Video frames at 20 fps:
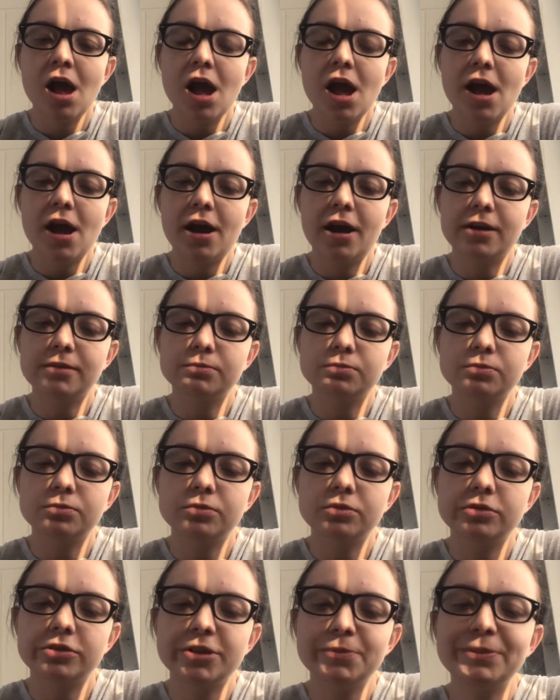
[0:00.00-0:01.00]

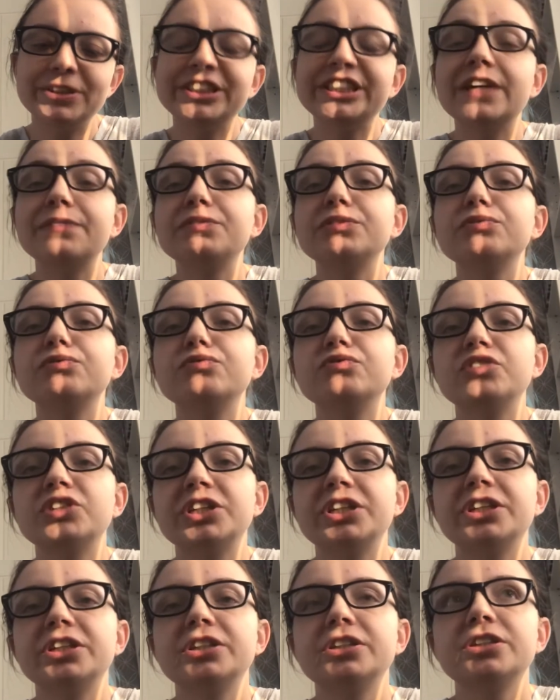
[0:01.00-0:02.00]
Number 7,
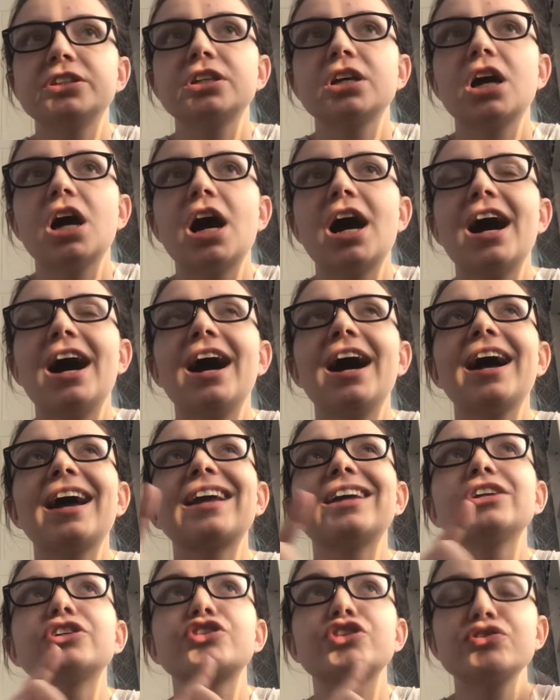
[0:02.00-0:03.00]
read.
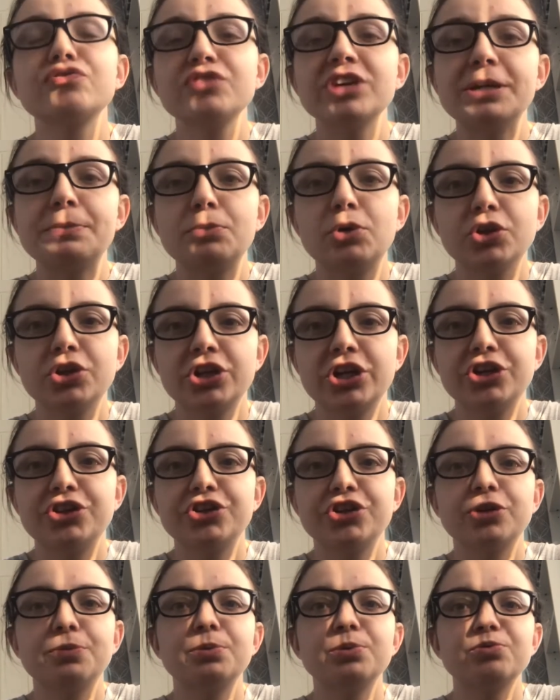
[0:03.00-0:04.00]
I should read more than I
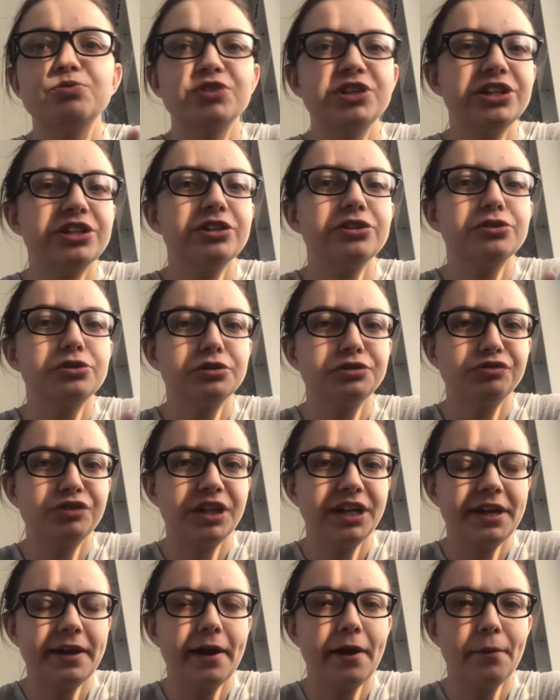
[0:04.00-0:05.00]
do, but reading does
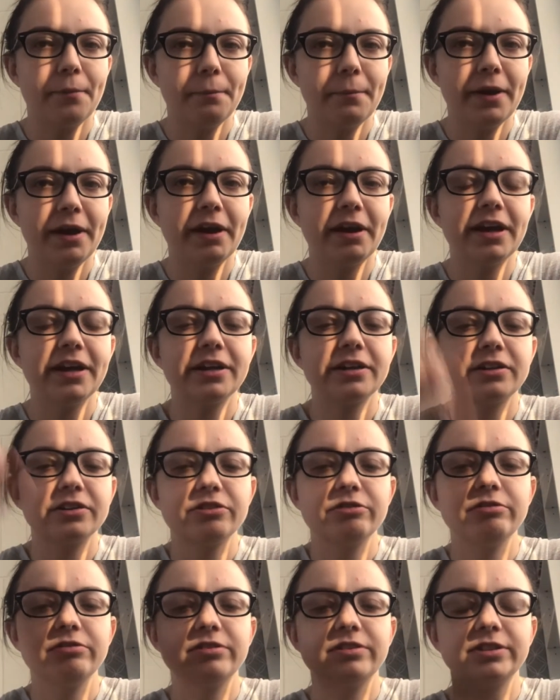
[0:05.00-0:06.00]
really help me. It
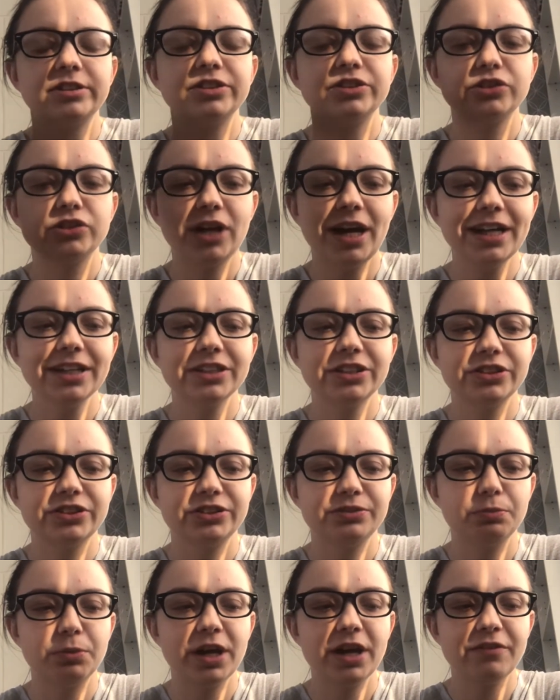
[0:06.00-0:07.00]

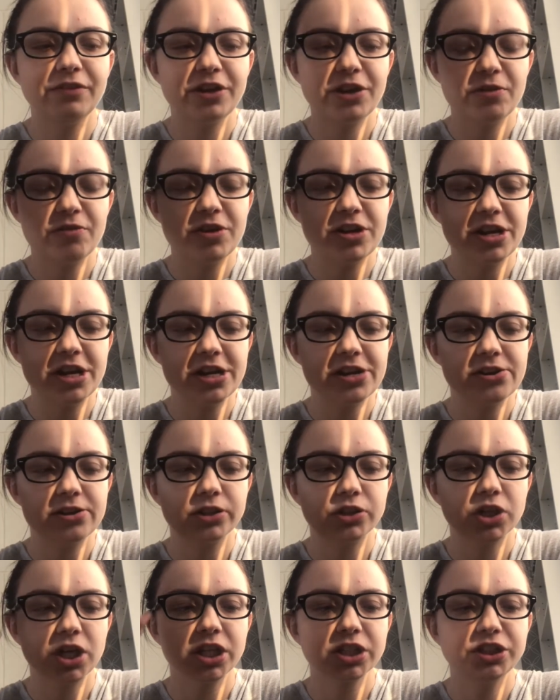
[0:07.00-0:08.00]
distracts, whatever you're reading, it
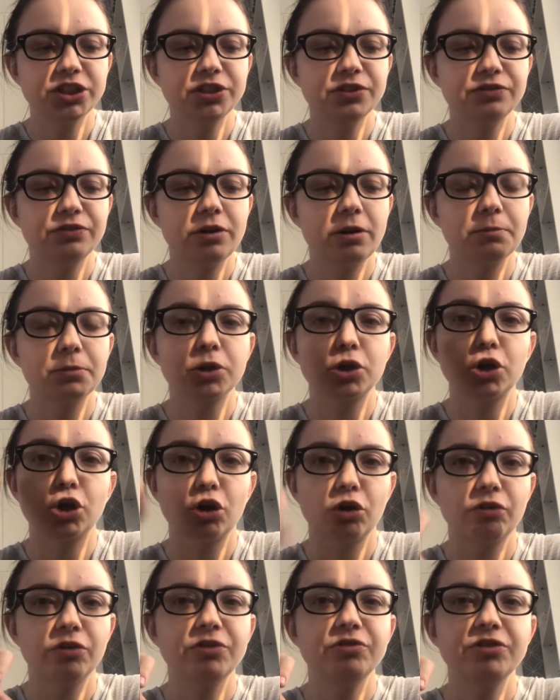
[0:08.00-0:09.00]
distracts you from the
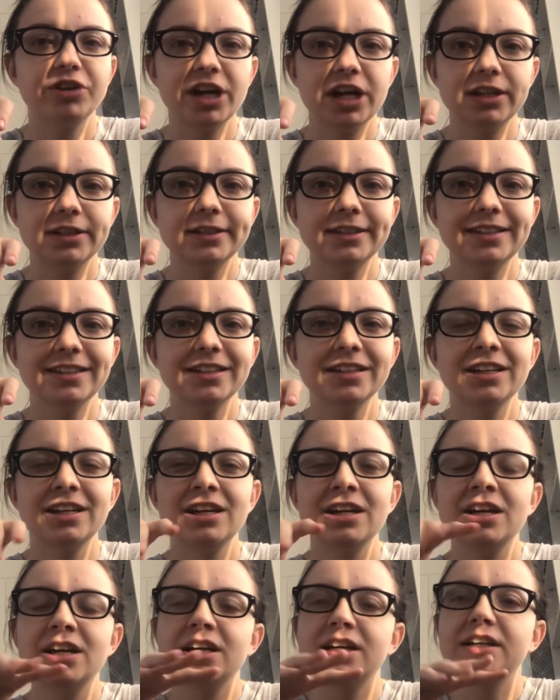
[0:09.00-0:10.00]
current reality
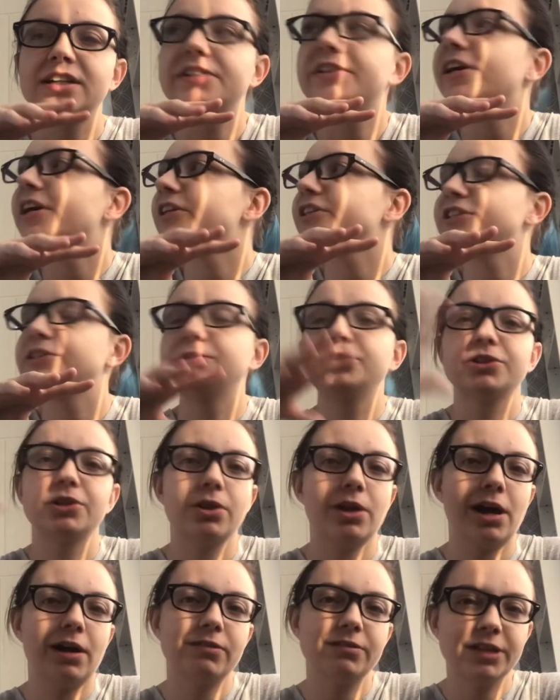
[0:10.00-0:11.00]
and takes you to
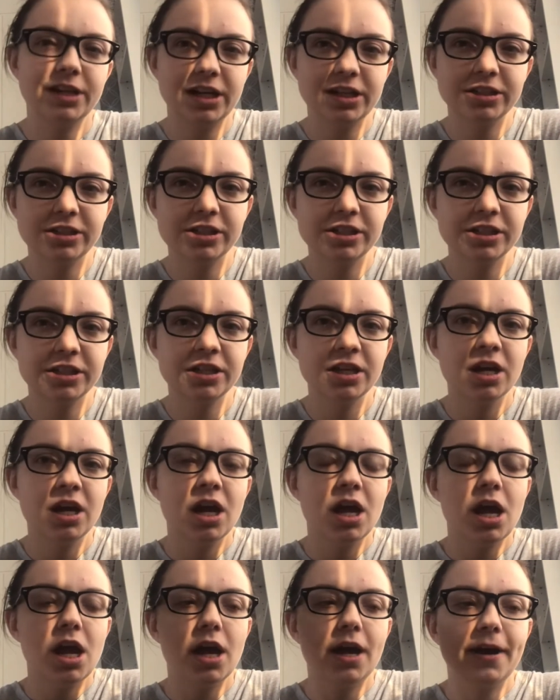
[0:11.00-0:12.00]
that reality.
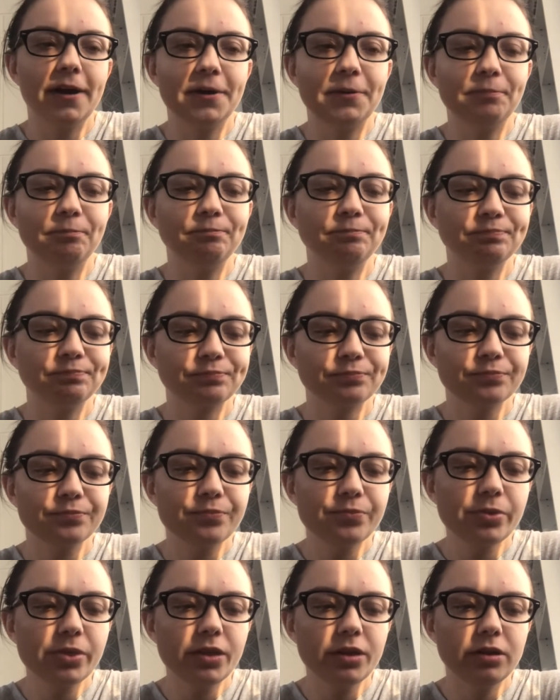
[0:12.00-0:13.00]

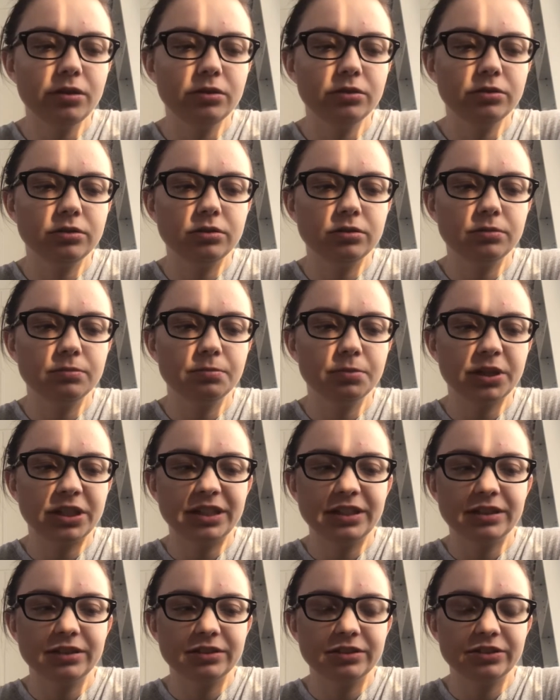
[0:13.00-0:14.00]
But
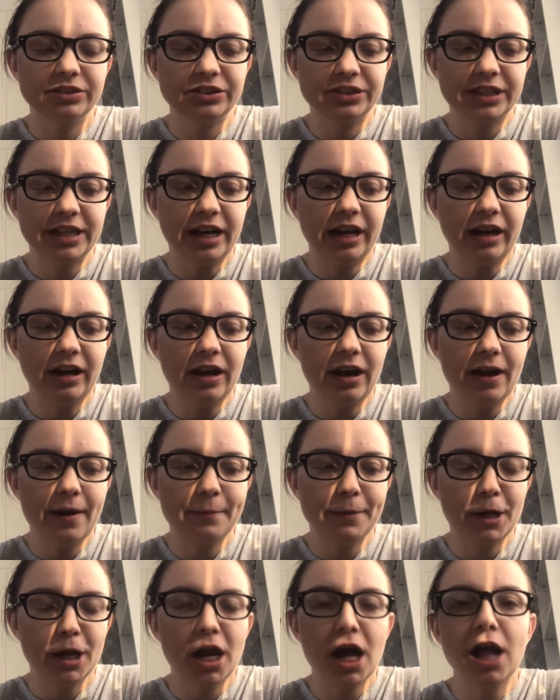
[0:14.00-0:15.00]
So yeah, I
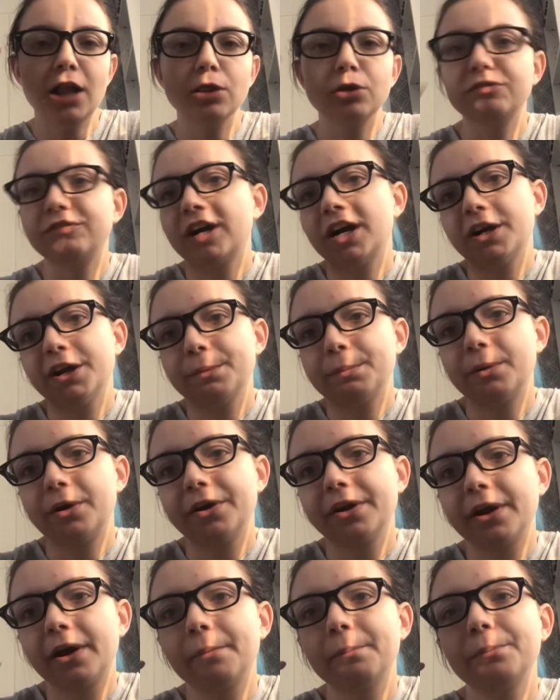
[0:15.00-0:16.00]
mean, I love Harry
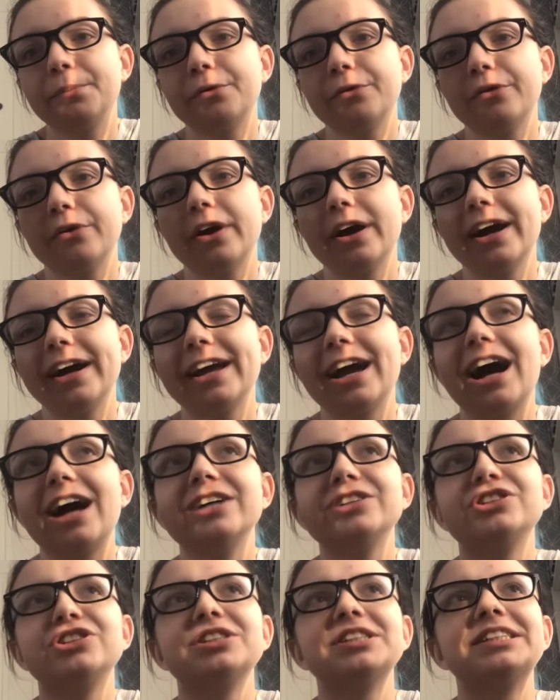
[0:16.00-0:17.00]
Potter, but I
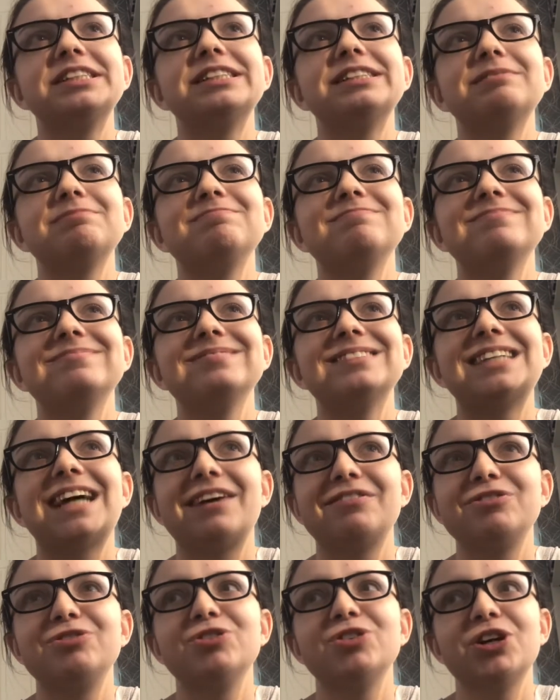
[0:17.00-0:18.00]
actually
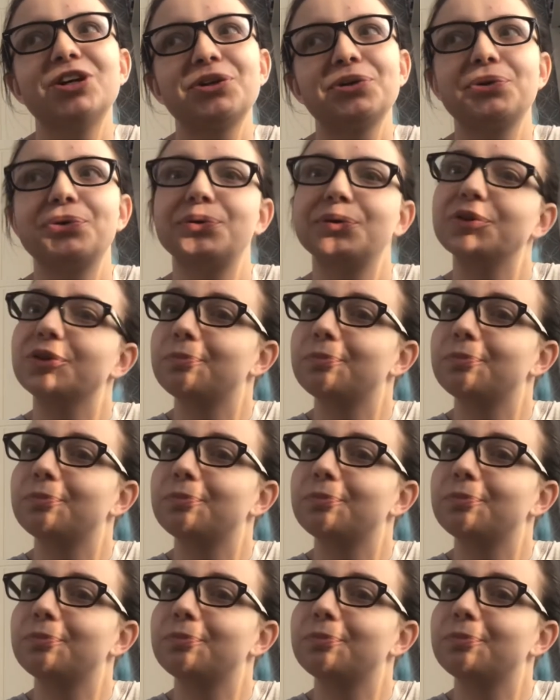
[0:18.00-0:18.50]
haven't read all the